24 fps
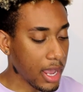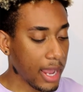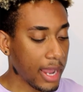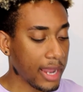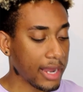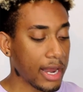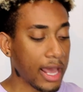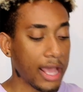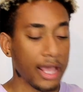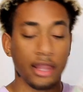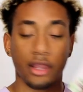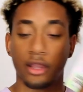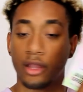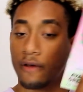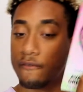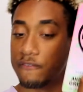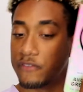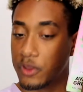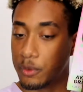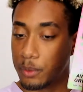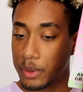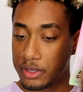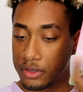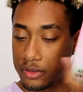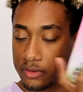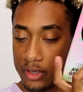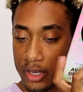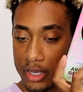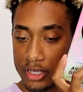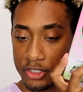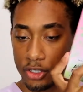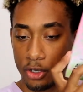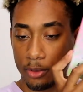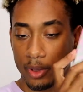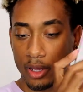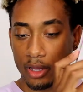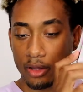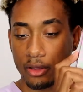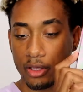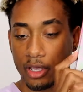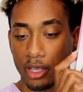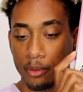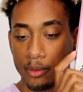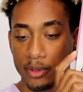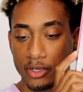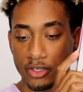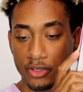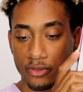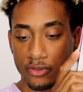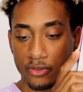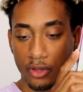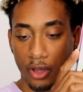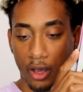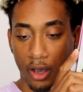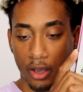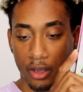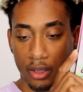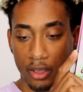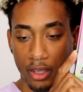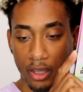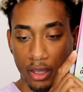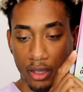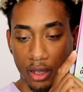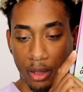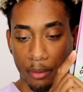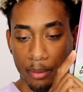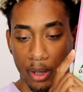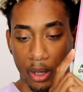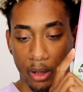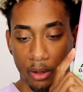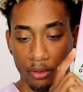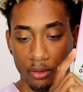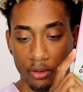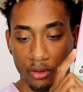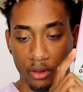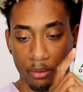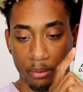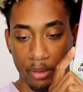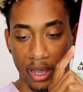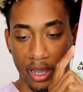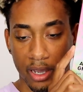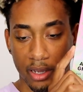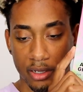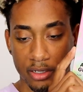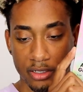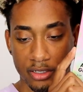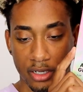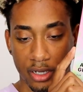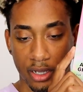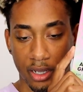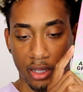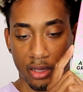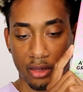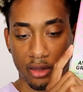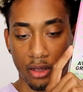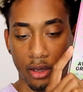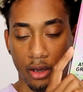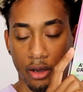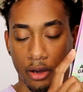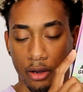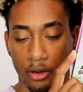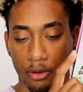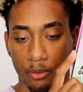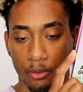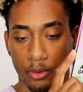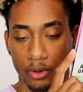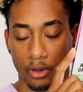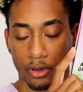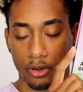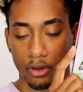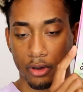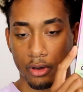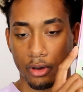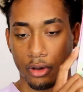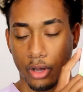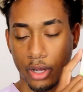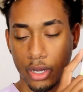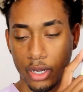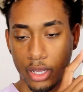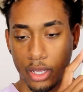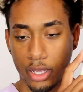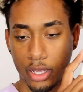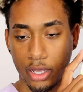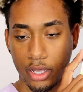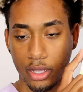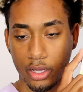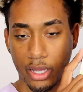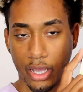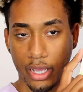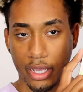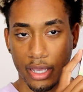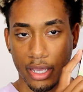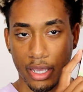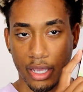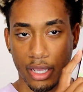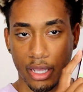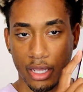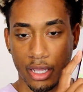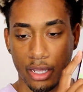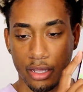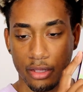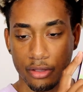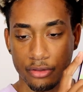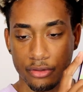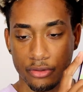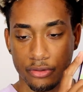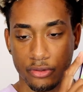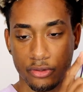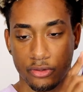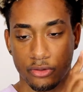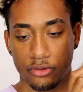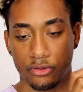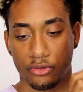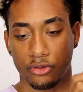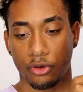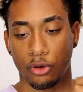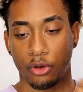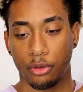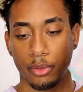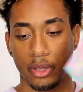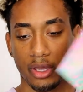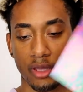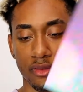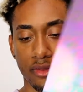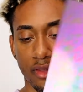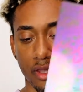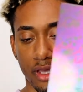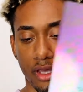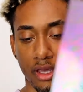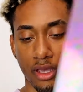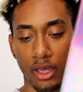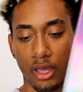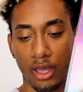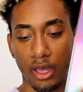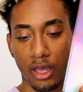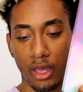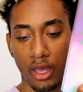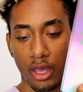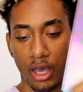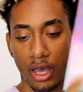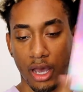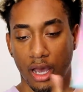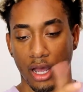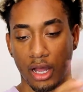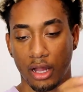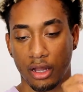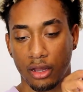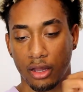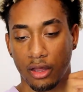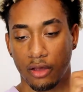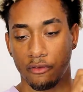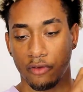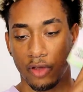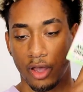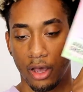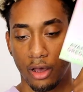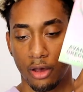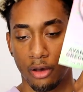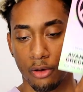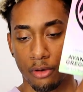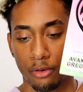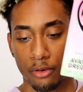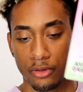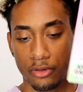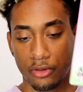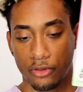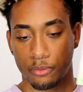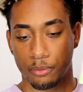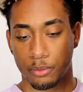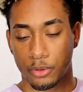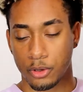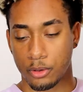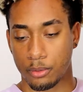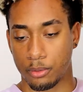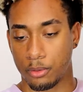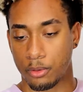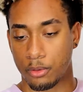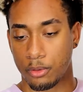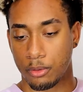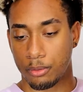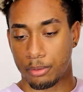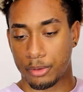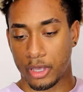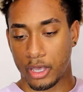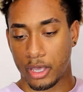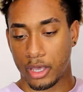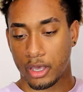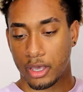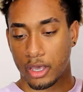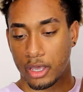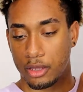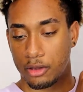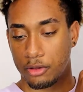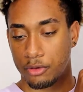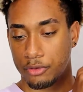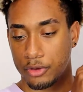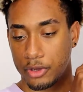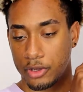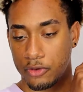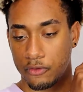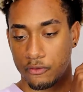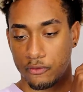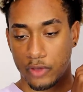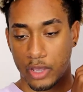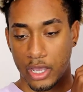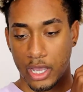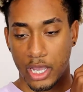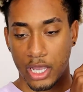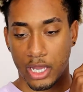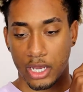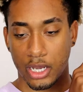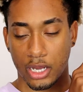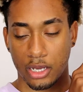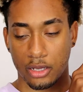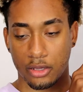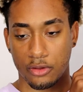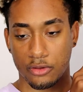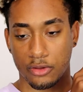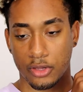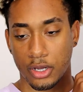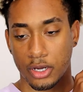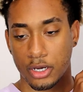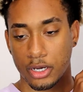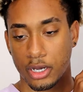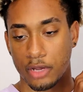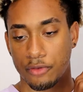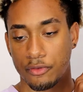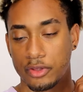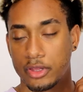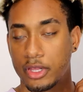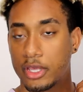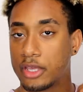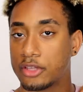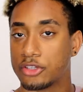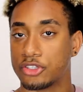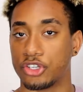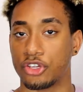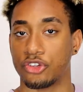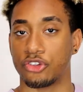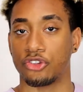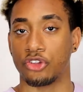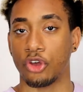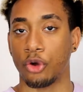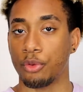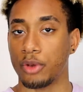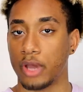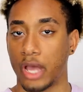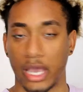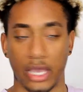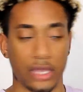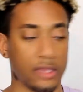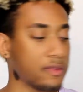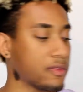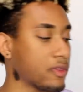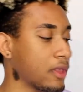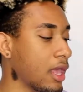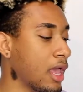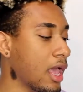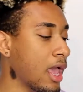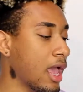And I love the way this eyeshadow palette looks. Can we just talk about the packaging and the artwork on it? Like, it is so amazing. I love how this purple, pink, and green fade and this heart and everything. It's just so nice.